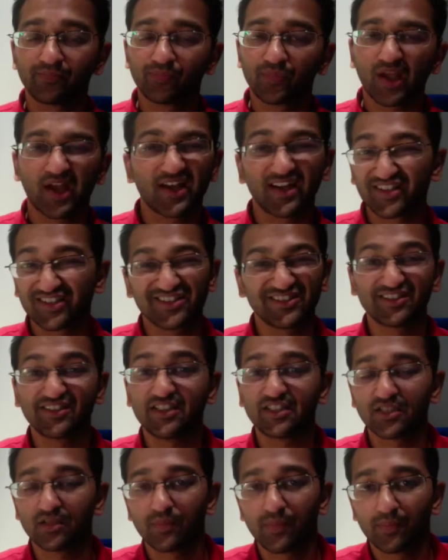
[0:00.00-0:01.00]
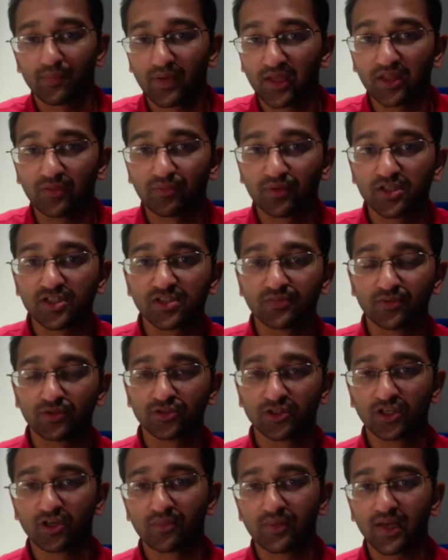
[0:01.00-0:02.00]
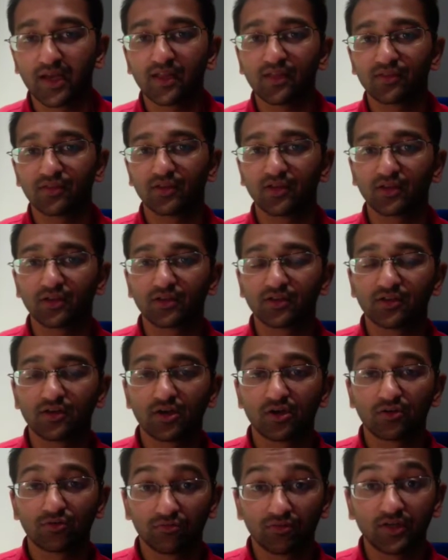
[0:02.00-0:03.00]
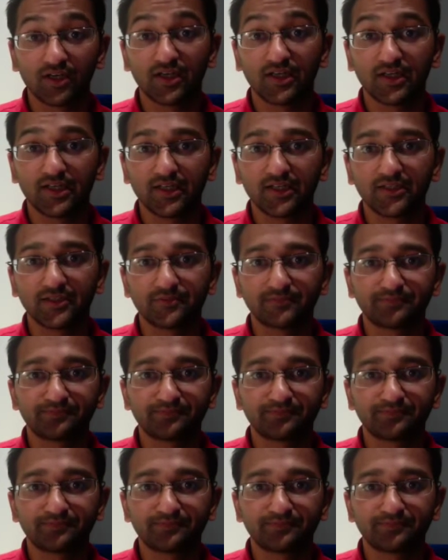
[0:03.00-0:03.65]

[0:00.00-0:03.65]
And it doesn't need to be the principles, it could be anything, really.